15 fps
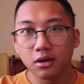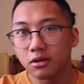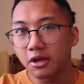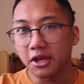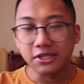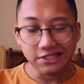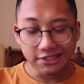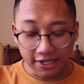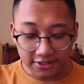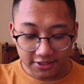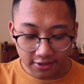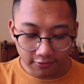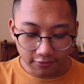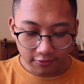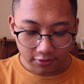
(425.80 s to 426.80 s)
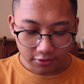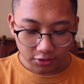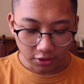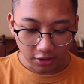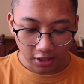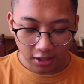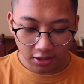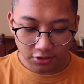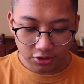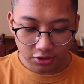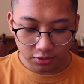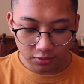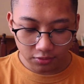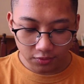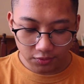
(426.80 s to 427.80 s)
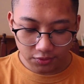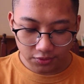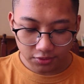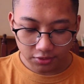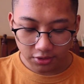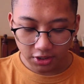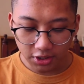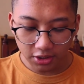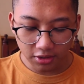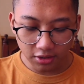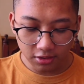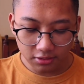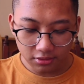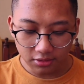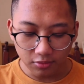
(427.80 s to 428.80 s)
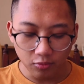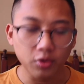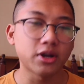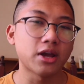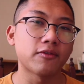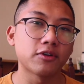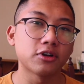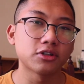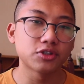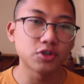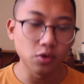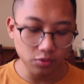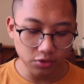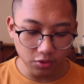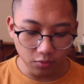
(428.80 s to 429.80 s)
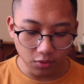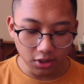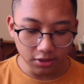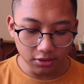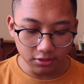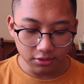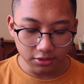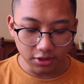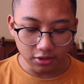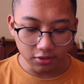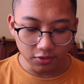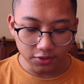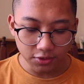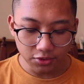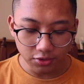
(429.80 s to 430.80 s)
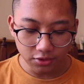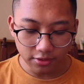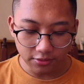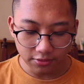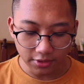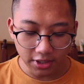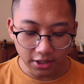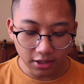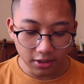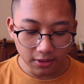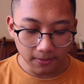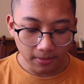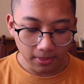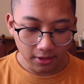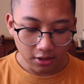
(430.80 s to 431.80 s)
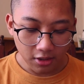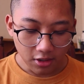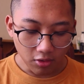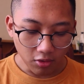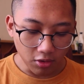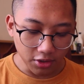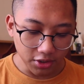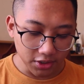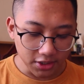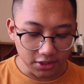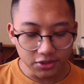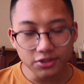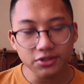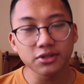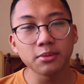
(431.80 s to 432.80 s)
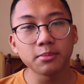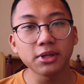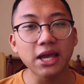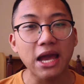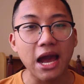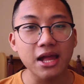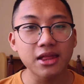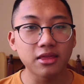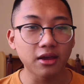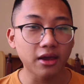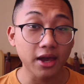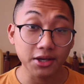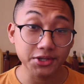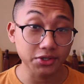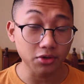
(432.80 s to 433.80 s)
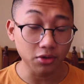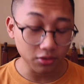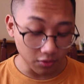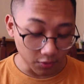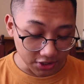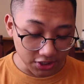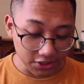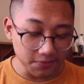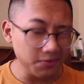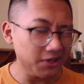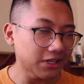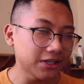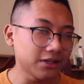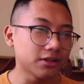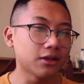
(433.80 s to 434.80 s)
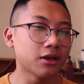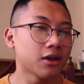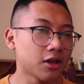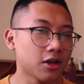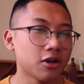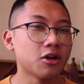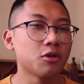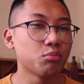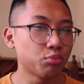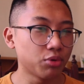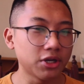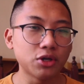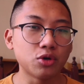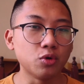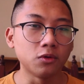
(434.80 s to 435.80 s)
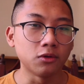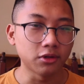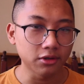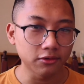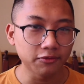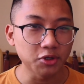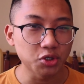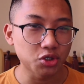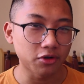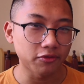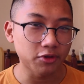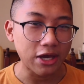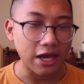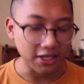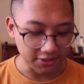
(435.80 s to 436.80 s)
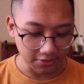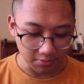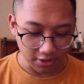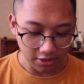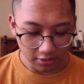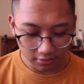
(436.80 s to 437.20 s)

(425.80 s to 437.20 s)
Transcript: extensive. You can choose here whatever tone you want. You can also choose through here, or you can just simply add the hex code, which is pretty cool feature if you ask me.